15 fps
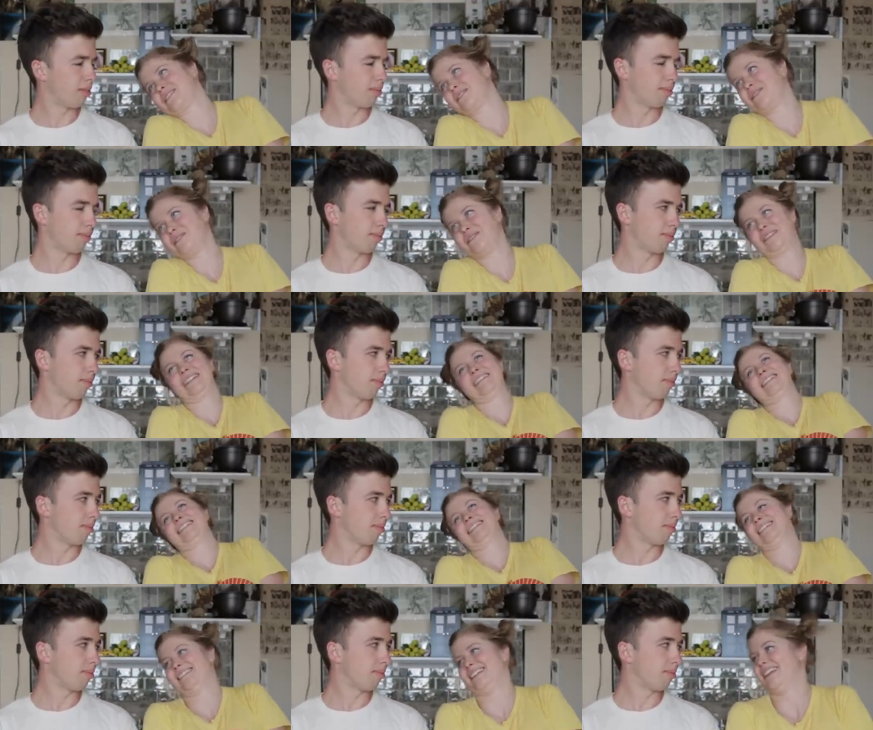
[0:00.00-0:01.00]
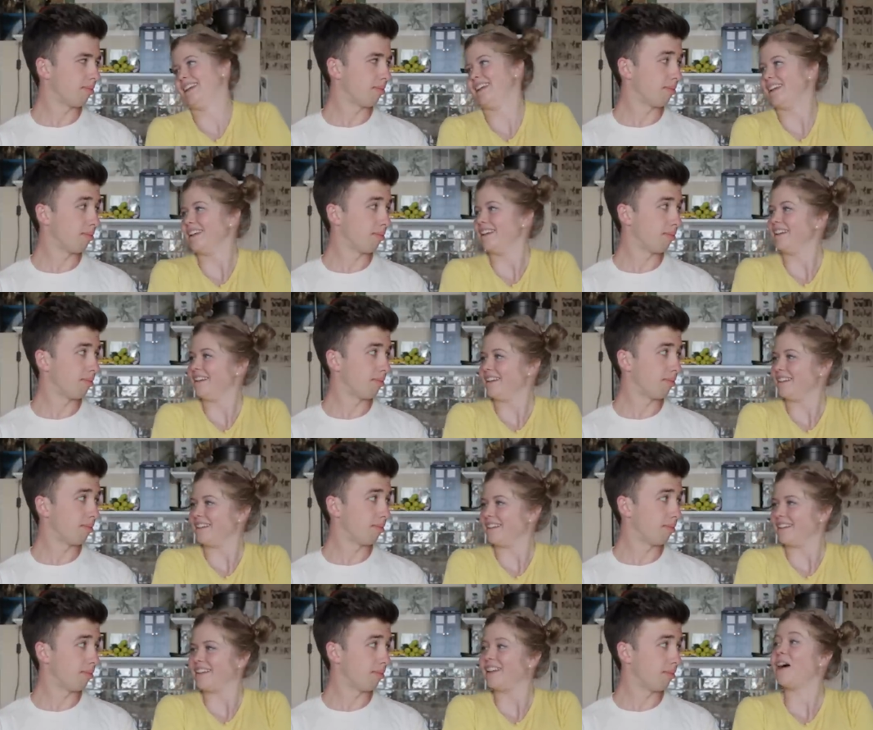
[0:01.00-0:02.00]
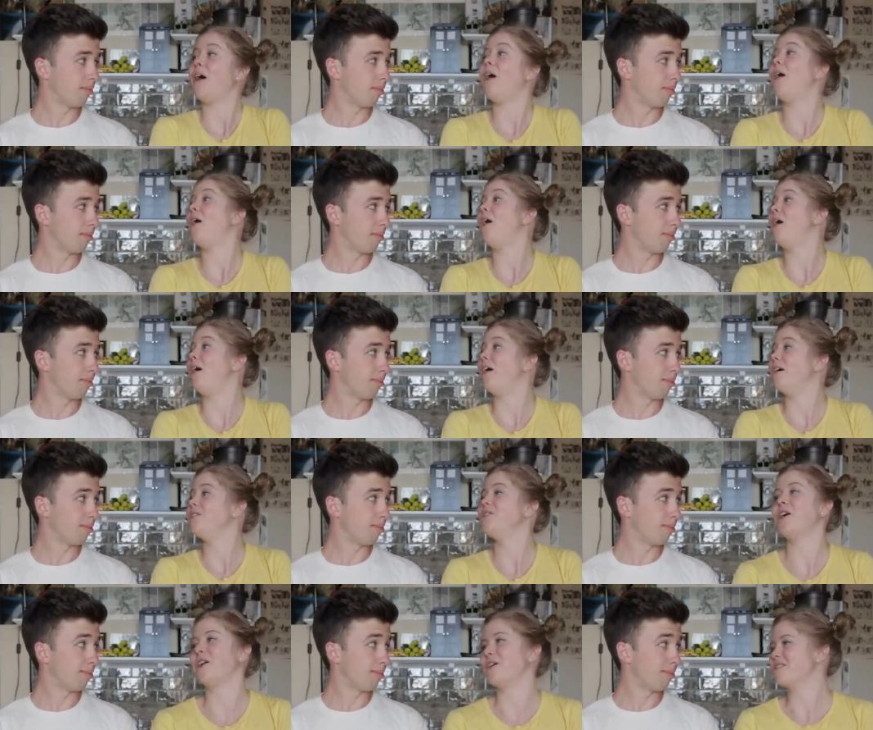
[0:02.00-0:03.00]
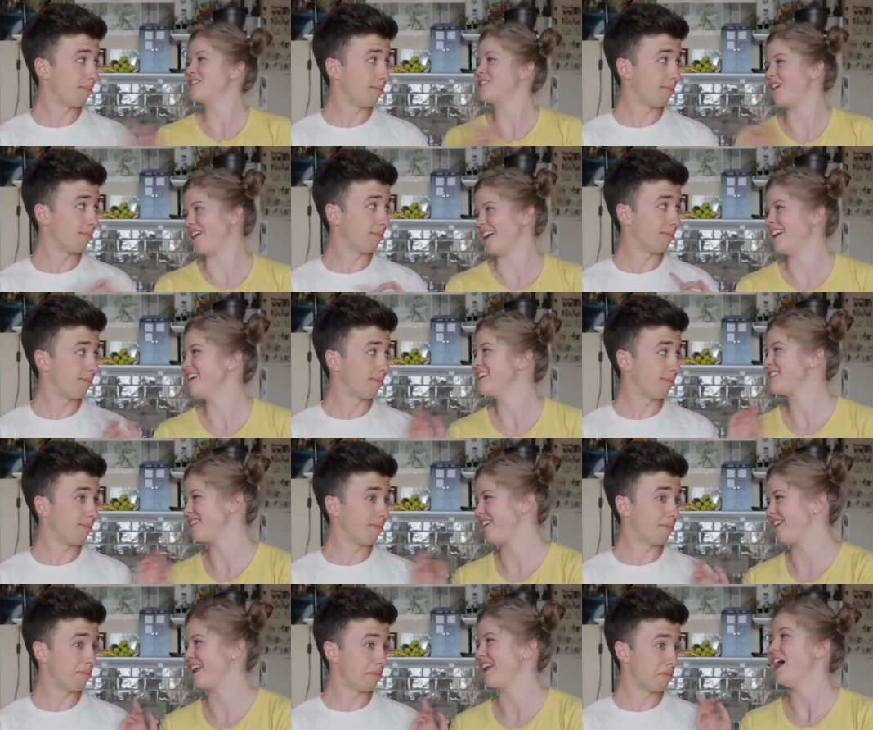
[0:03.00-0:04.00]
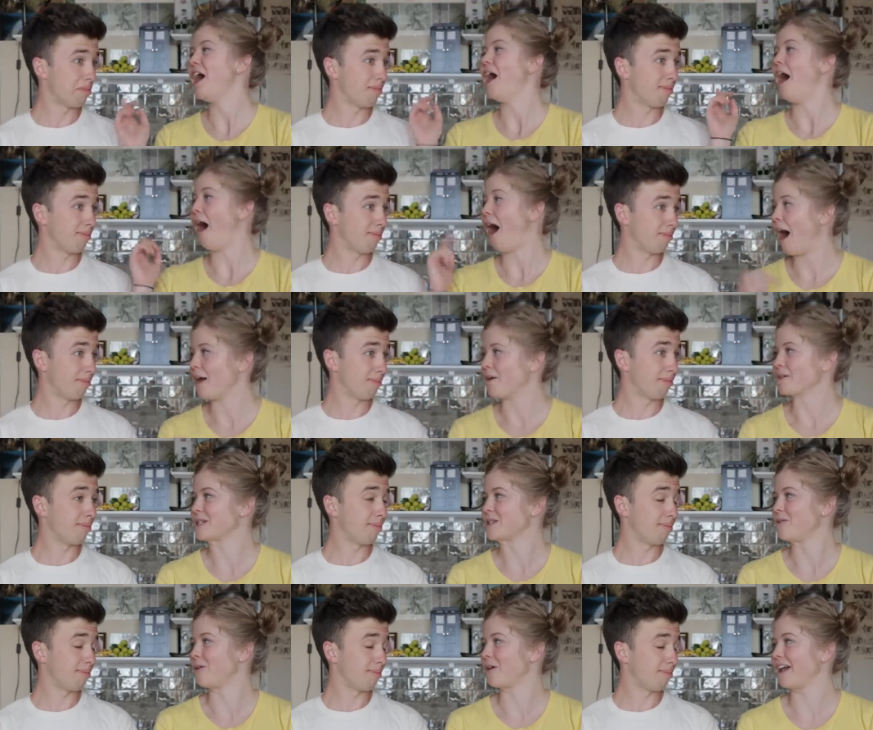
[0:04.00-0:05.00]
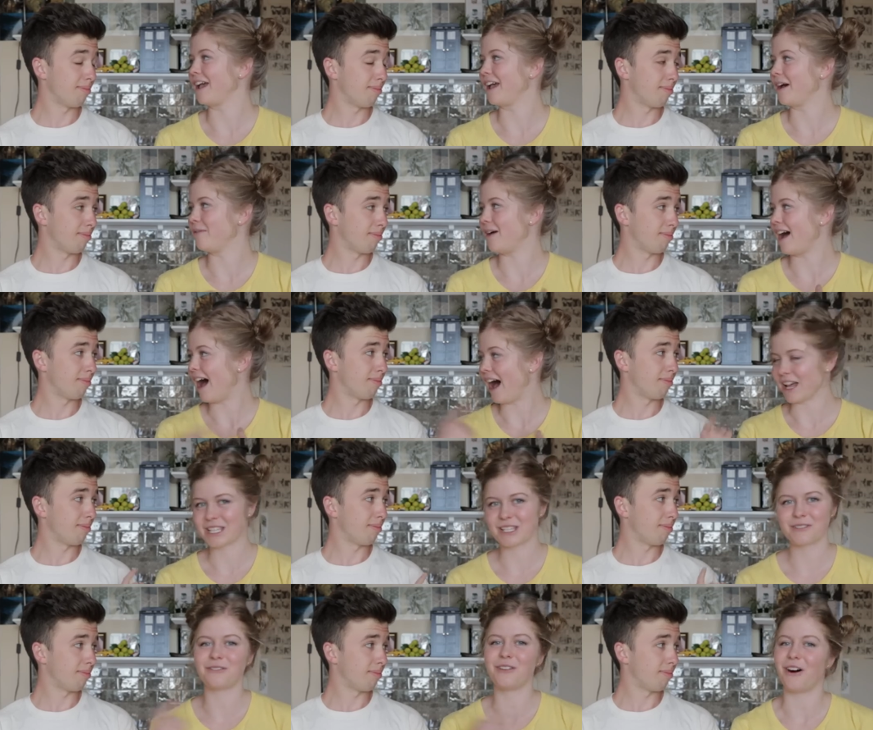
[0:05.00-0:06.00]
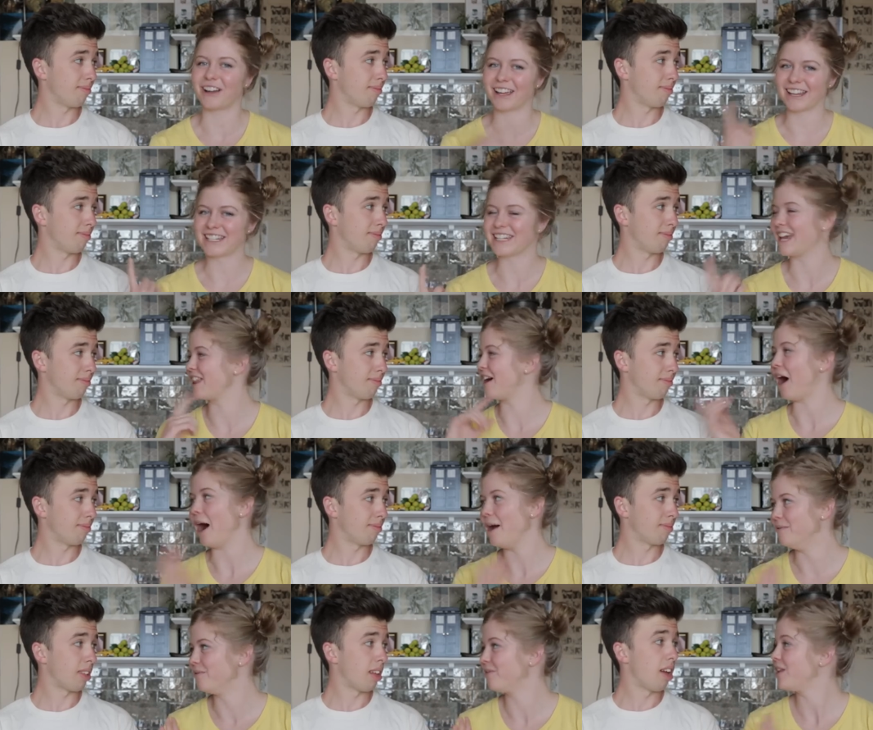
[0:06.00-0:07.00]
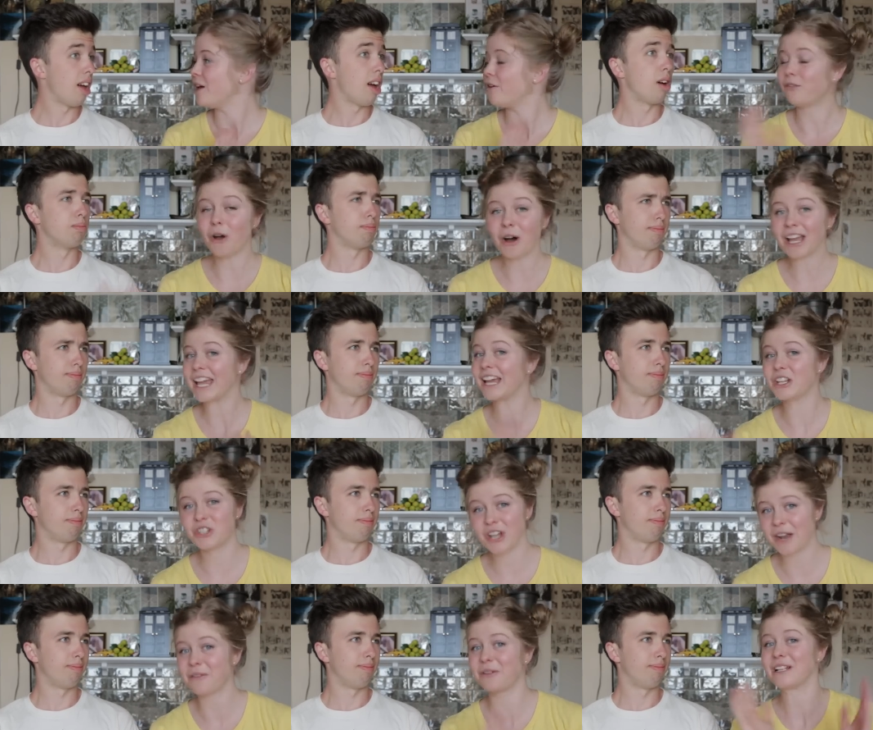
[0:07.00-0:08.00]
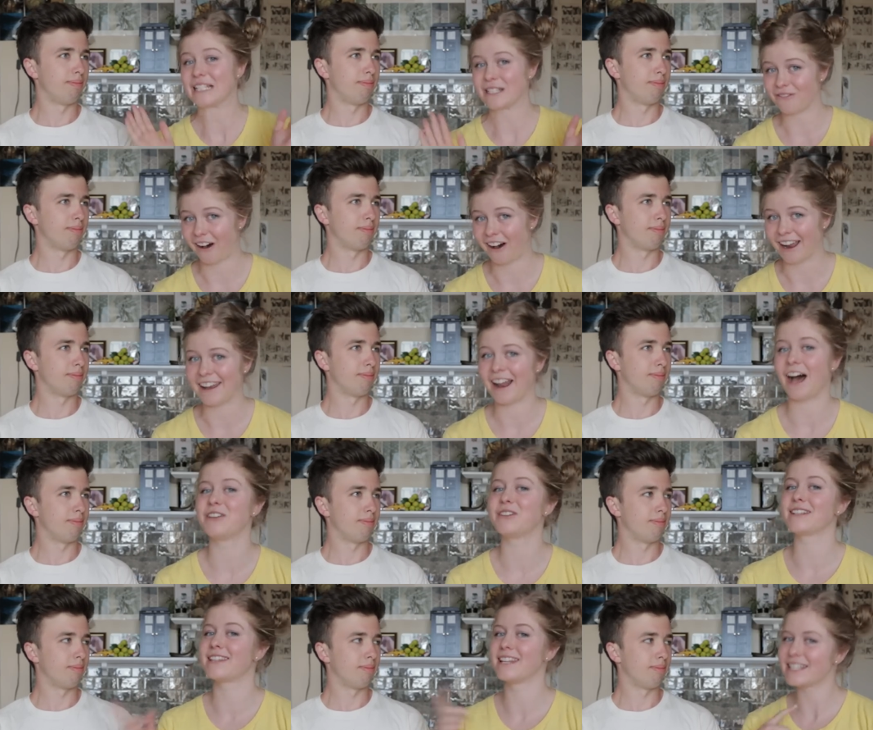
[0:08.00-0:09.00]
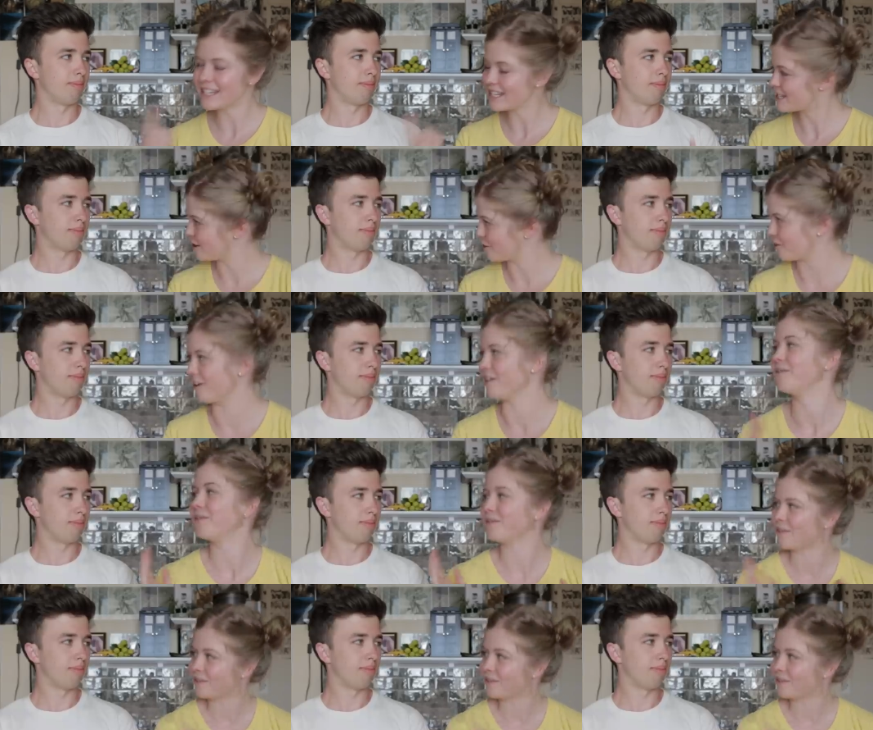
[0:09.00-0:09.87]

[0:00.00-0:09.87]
Speaker 1: was all. oh no no sorry sorry. I was talking about us vlogging together. I'm vlogging in general is fine. I just this is different.